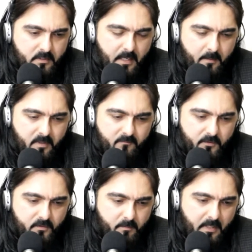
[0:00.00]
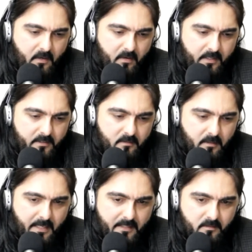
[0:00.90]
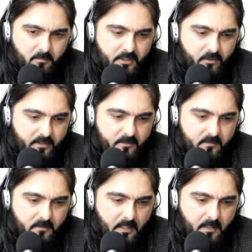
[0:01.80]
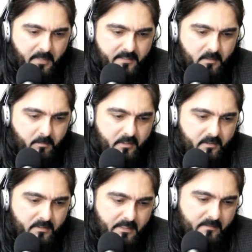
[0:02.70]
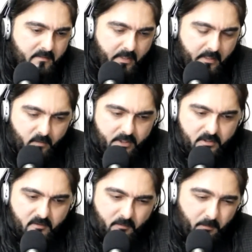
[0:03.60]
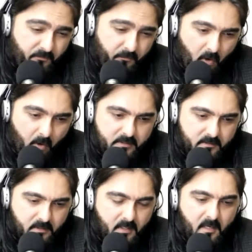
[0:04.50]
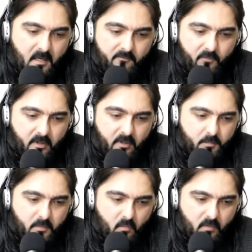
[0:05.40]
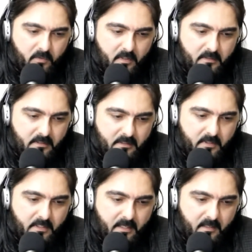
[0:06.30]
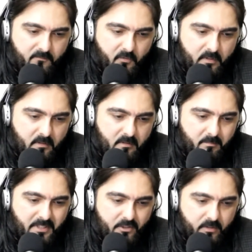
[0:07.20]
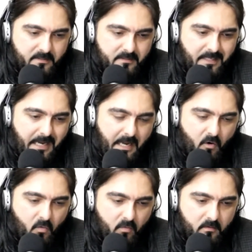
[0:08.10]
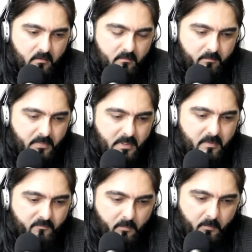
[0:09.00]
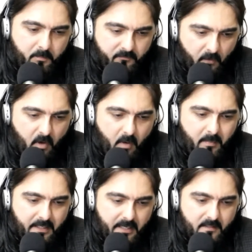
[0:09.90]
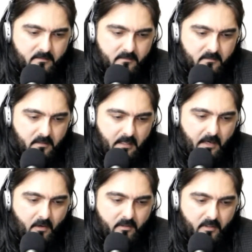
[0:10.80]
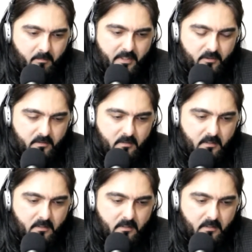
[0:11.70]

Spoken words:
I'm confused about agile metrics. I see metrics as an evaluation of performance for customer, what we are delivering, and for internal metrics, the how people perform against how they're measured.